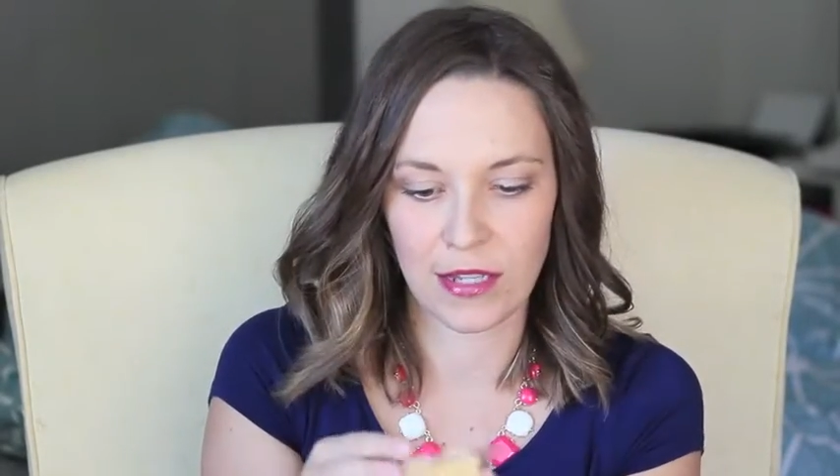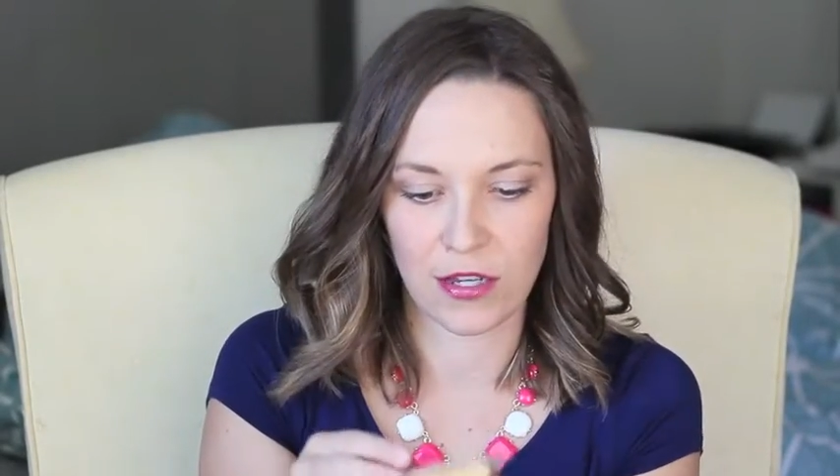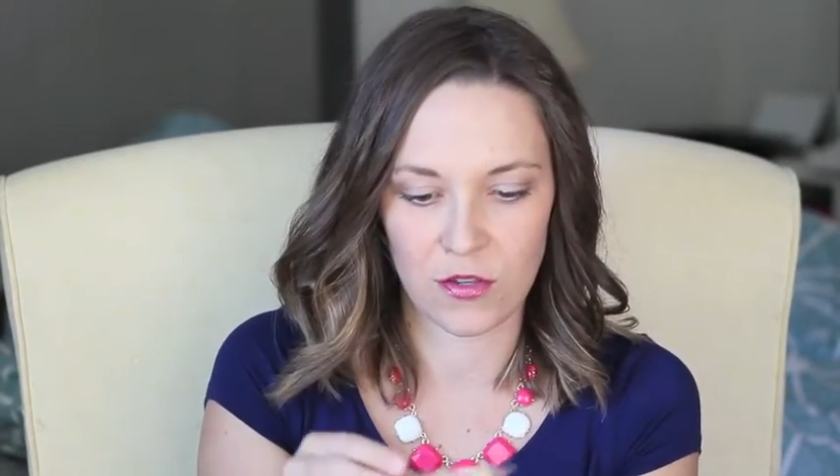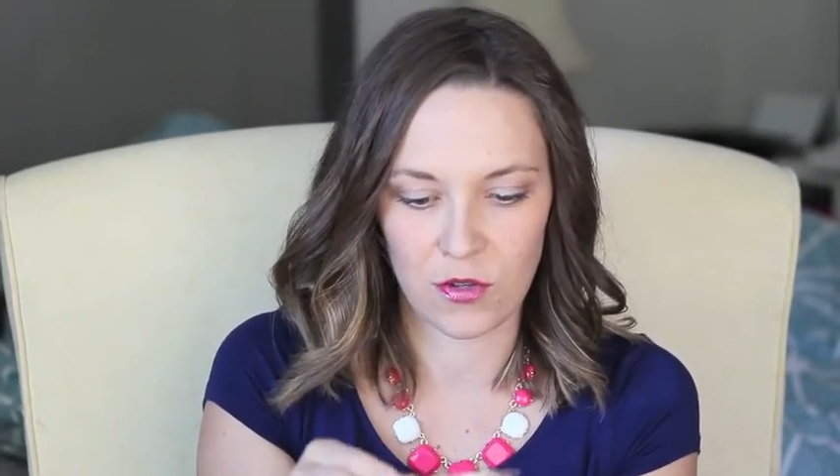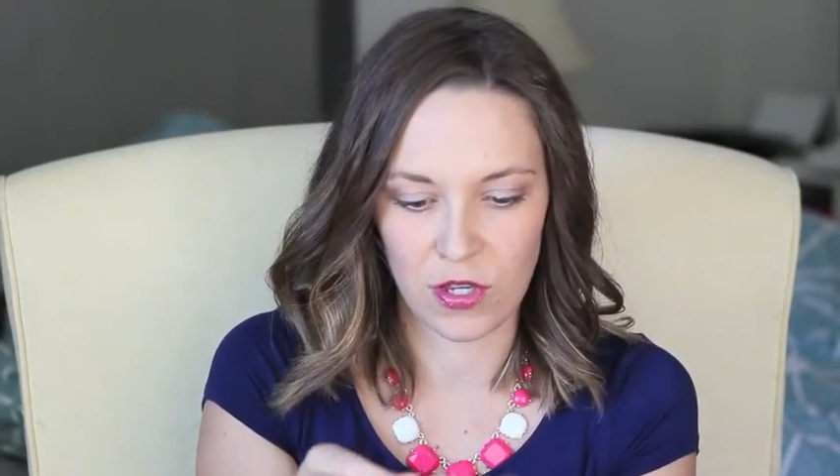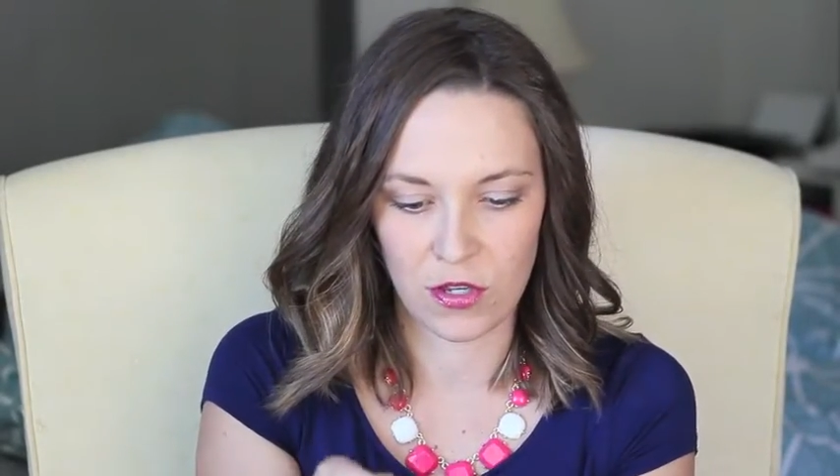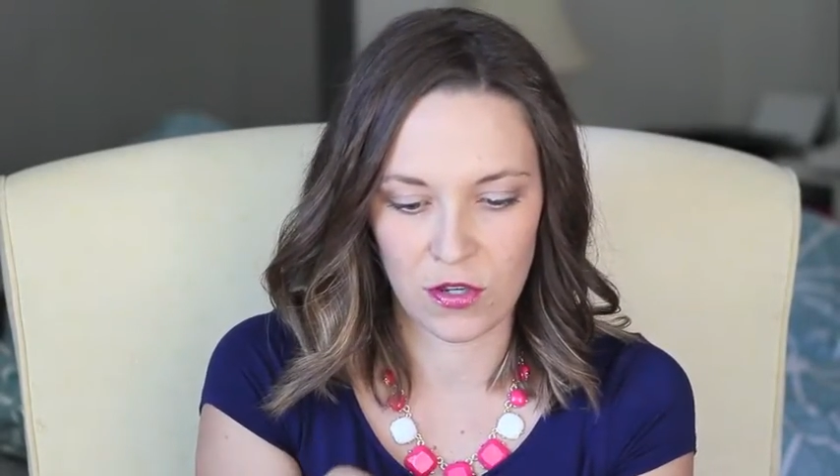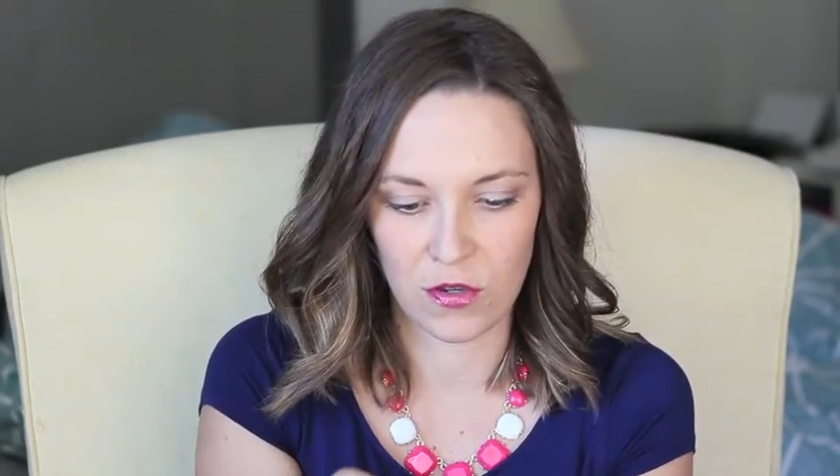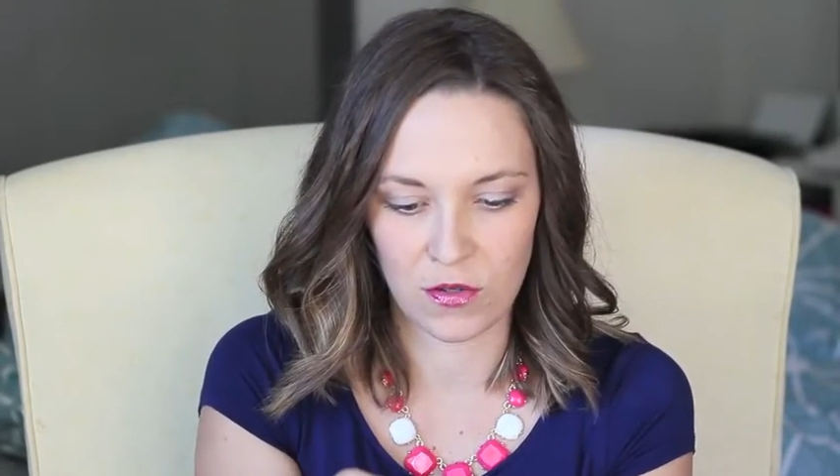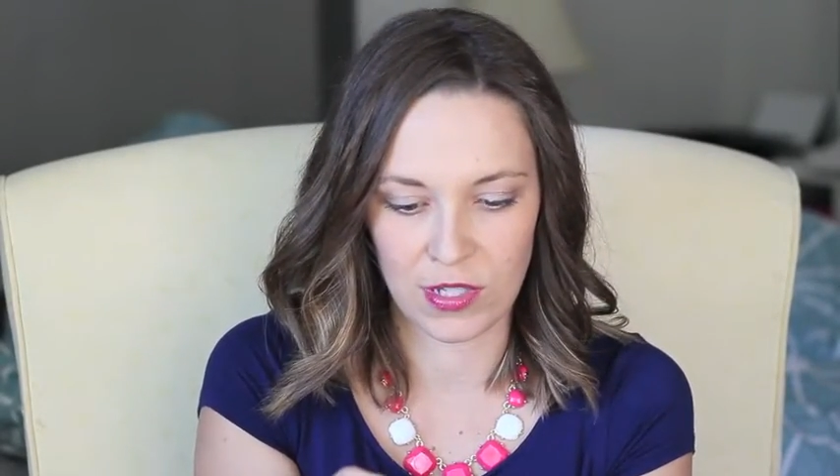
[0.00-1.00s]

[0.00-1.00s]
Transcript: that you can use.